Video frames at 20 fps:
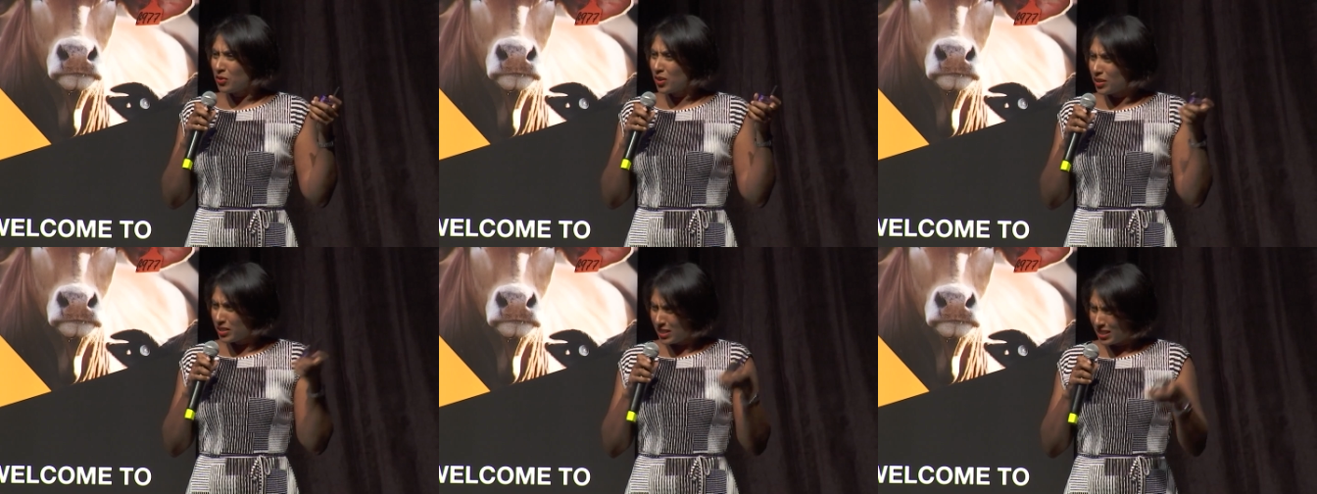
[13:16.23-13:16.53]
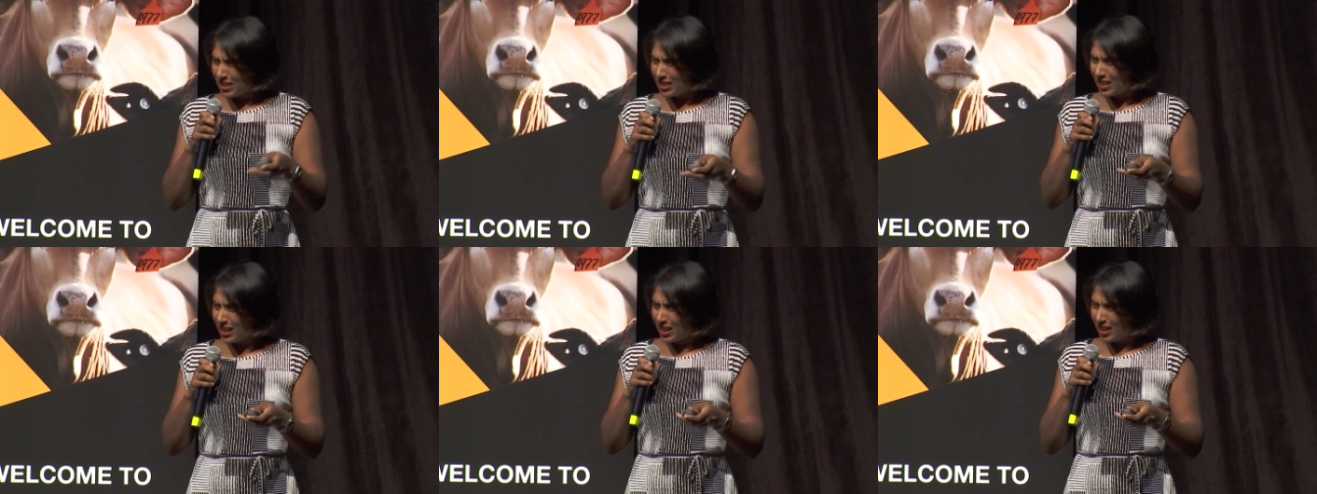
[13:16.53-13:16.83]
are
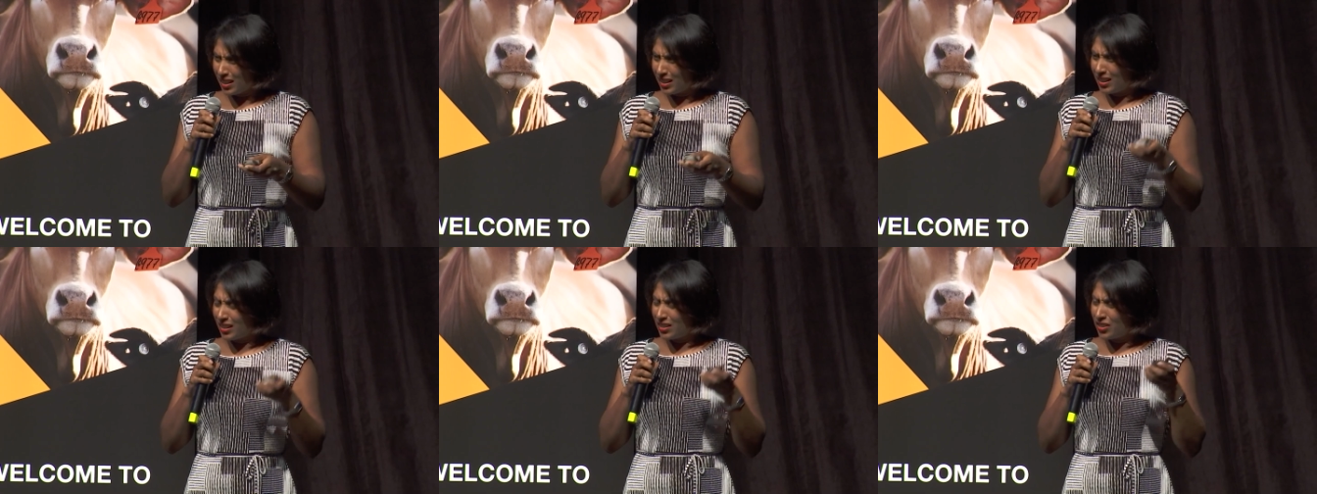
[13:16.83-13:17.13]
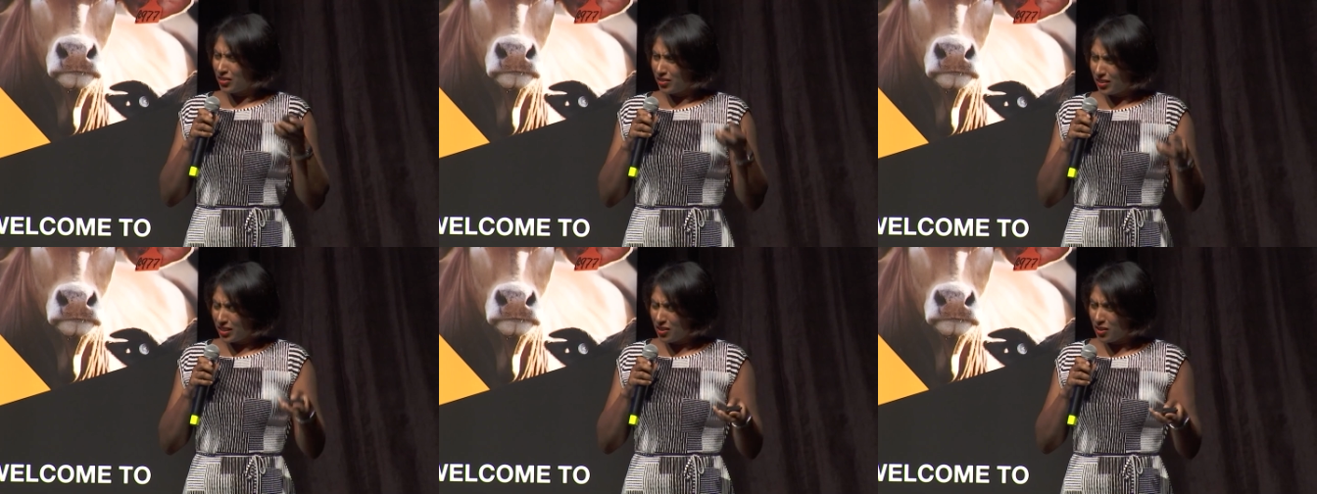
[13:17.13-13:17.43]
sick and
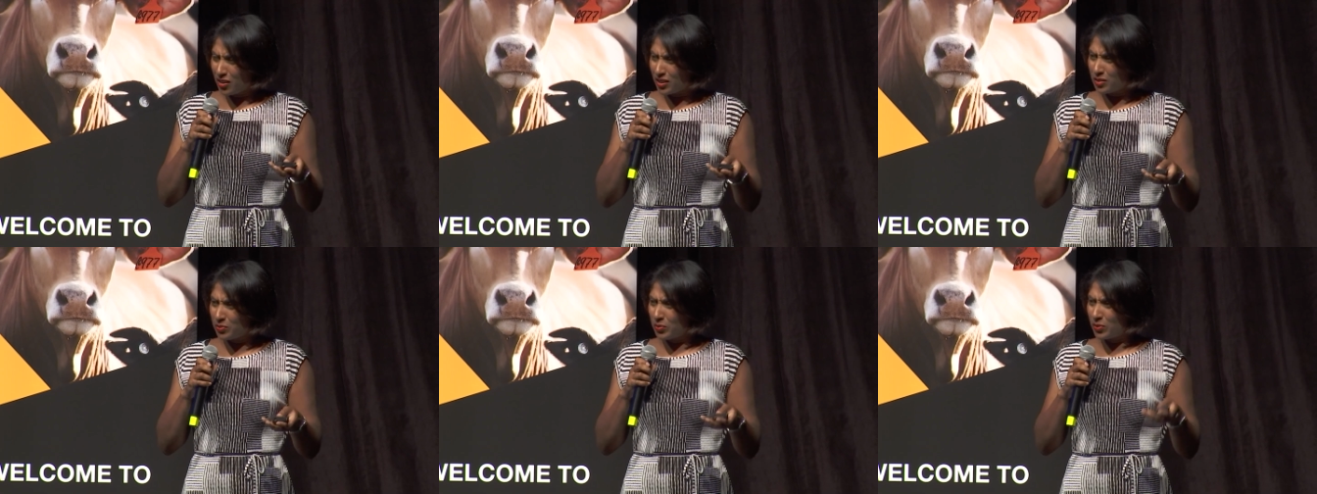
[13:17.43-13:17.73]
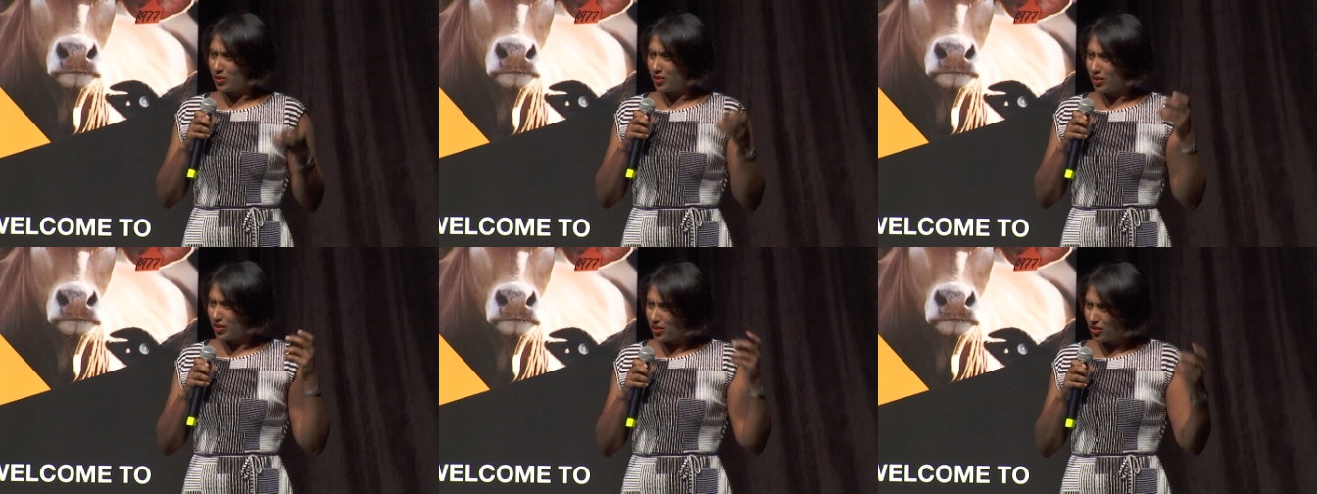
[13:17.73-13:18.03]
you're in
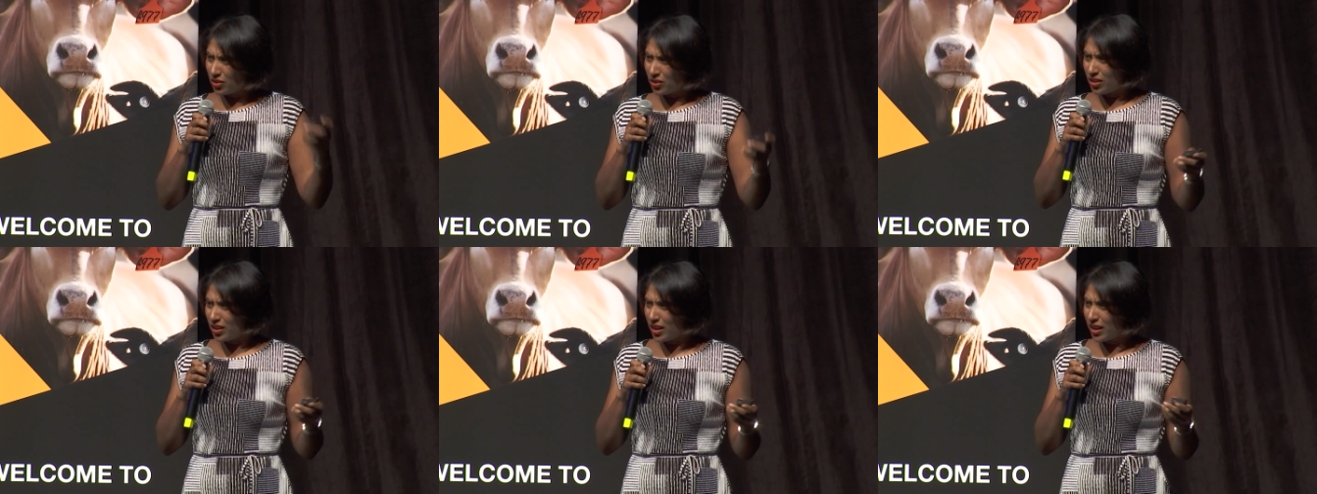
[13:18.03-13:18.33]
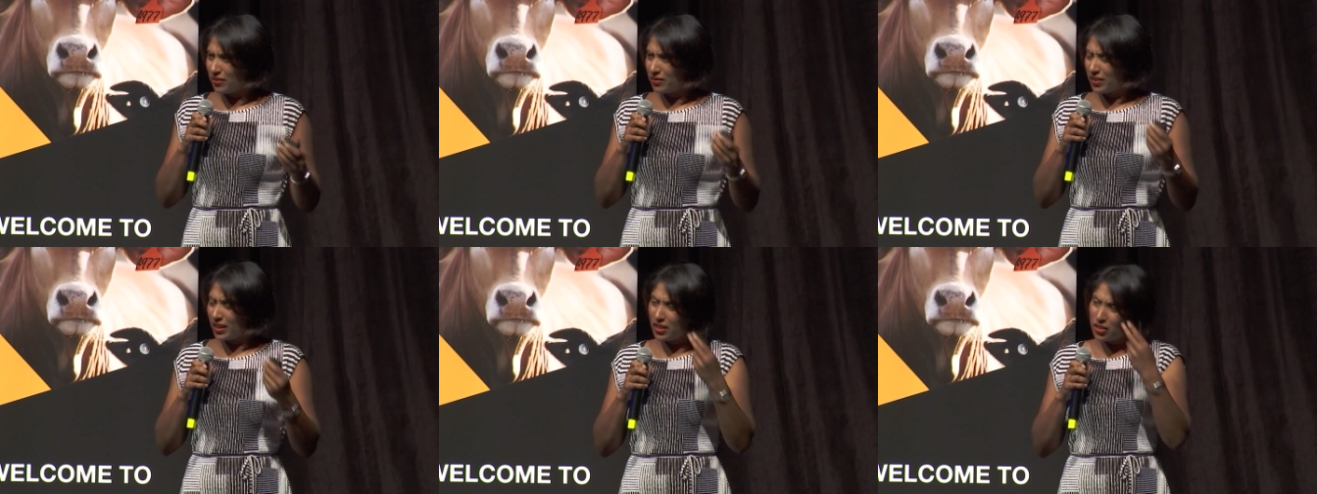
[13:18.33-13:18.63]
hospital and you're on
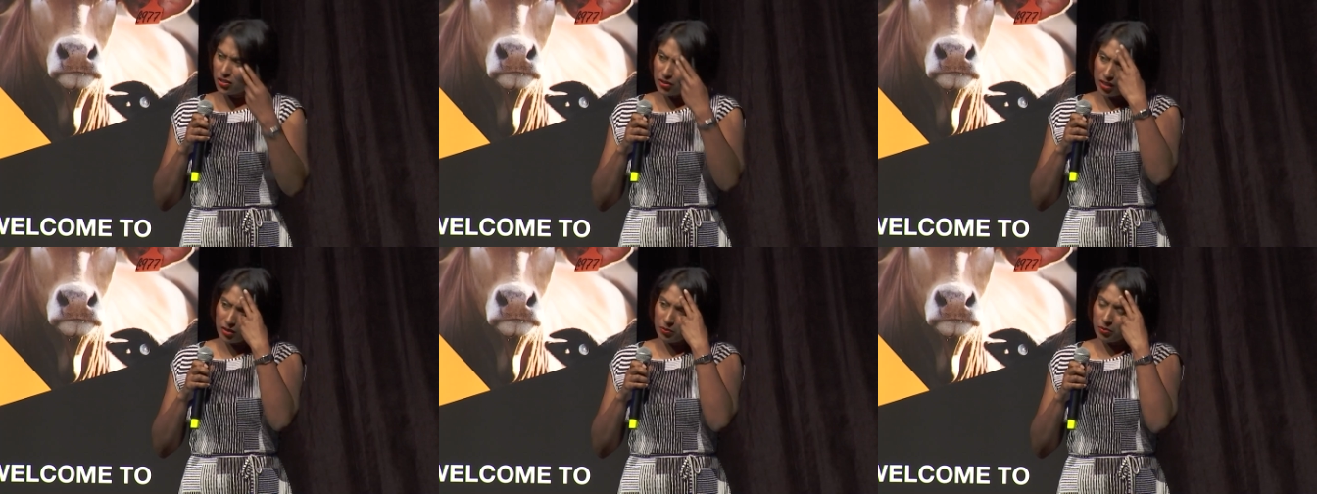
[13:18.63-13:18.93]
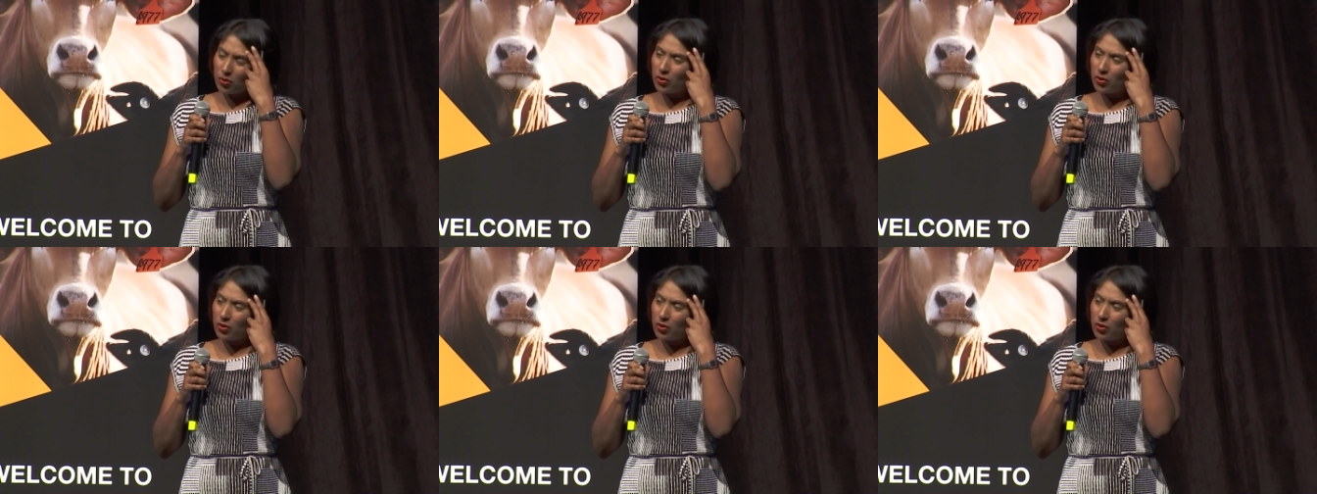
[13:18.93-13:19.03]
IV drip,